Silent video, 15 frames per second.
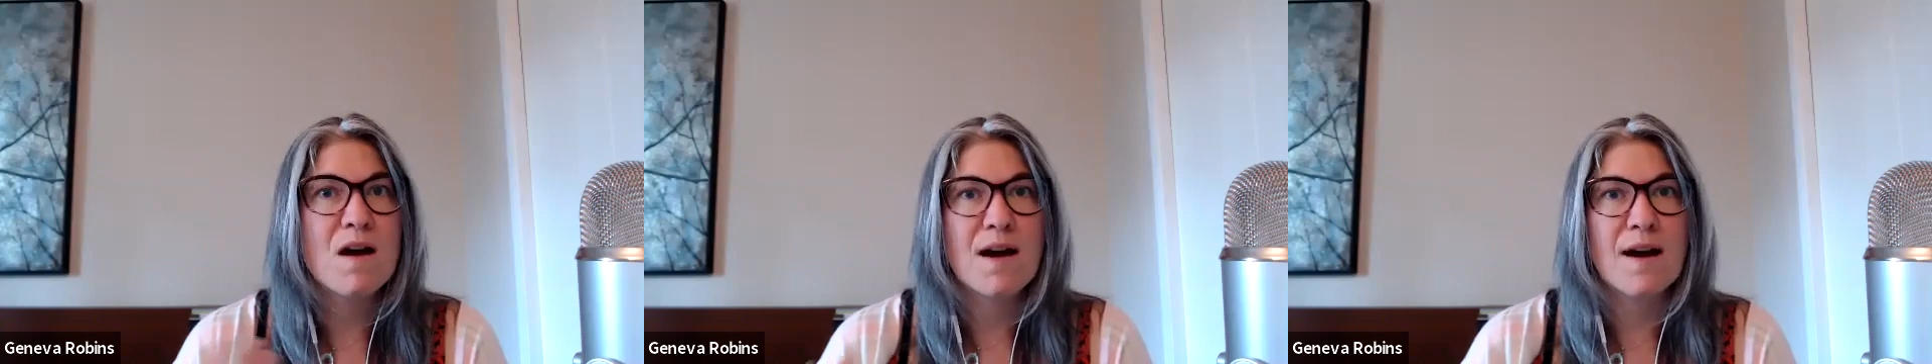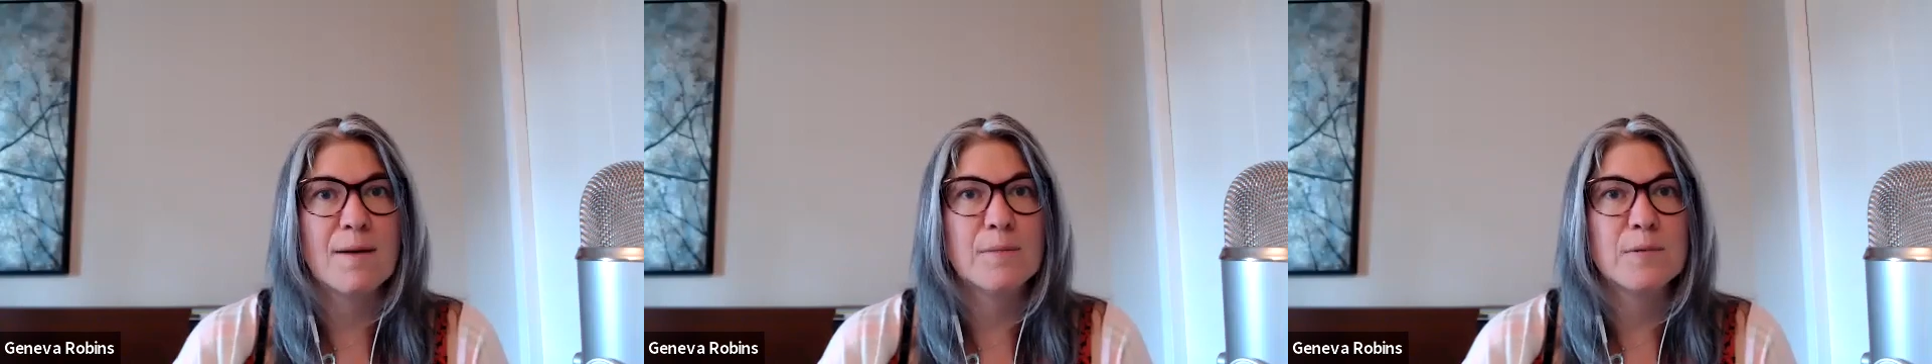
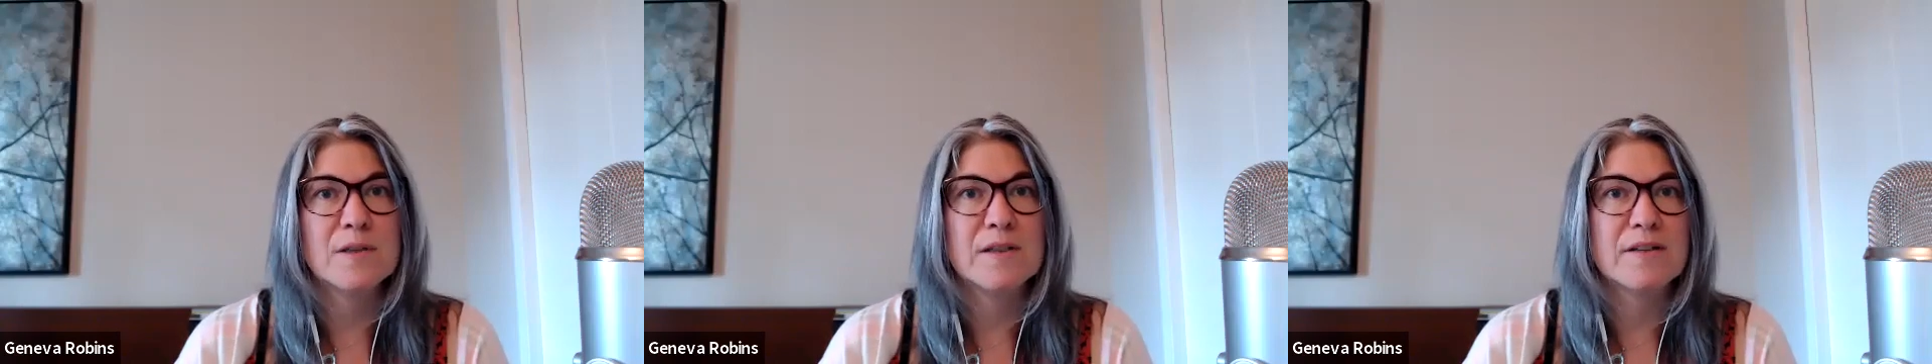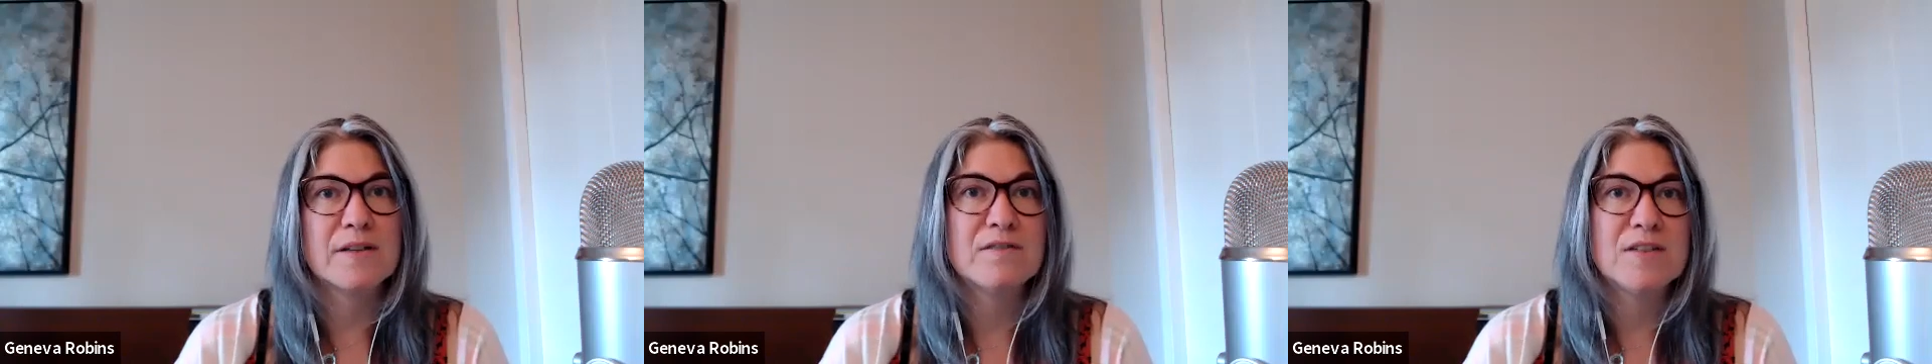
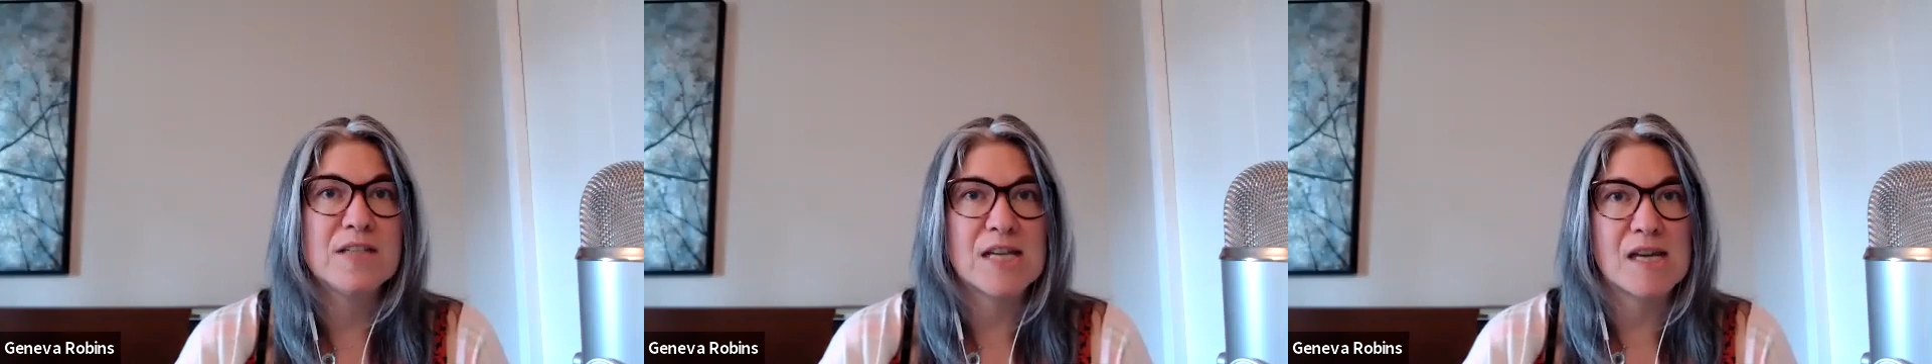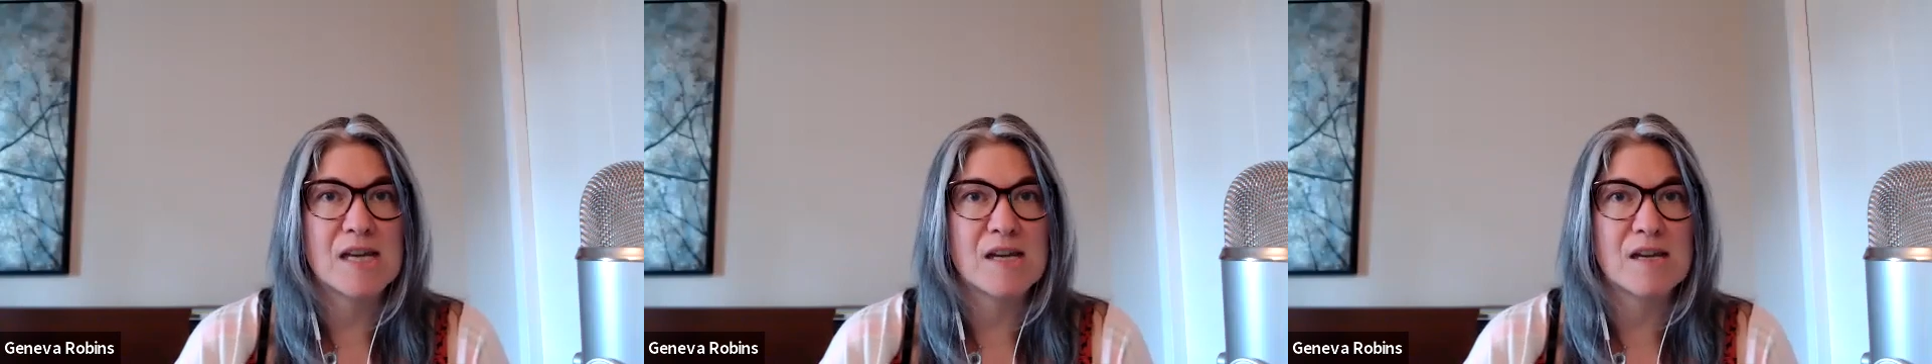
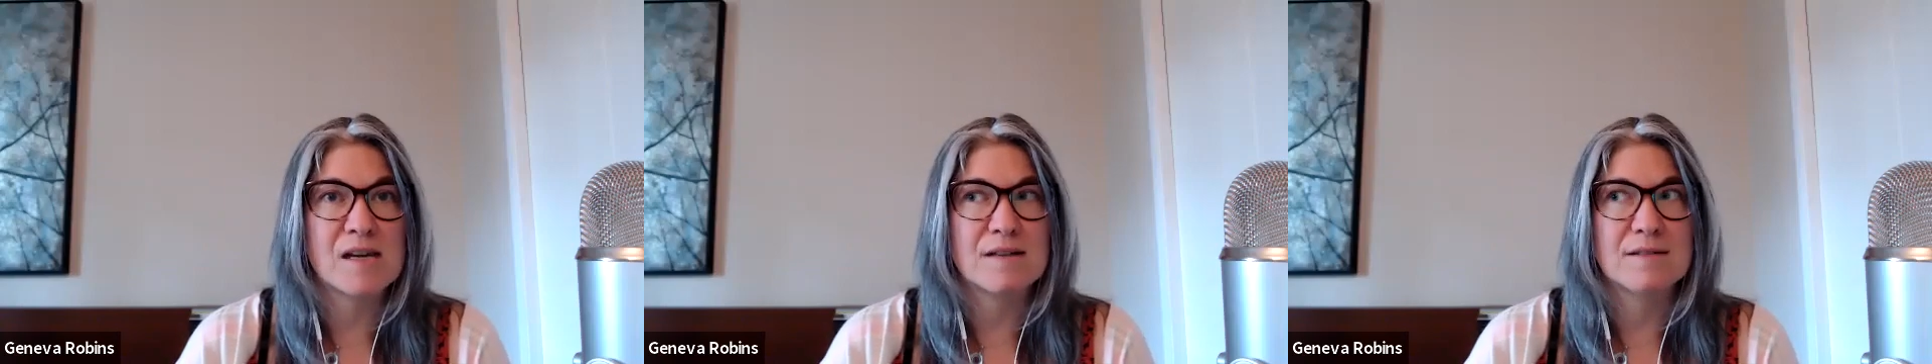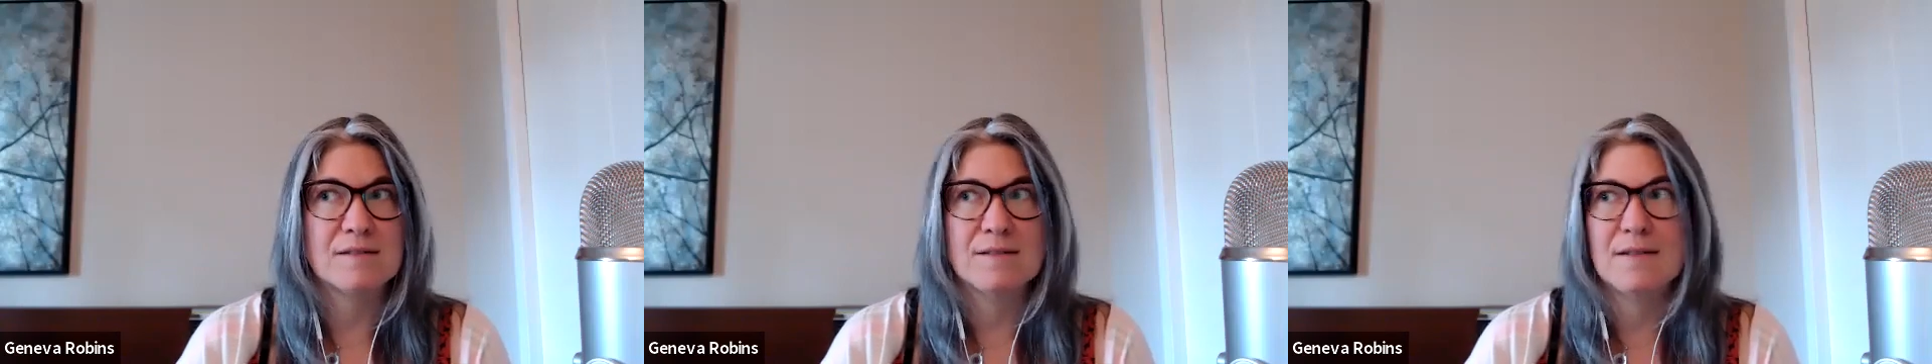uplifting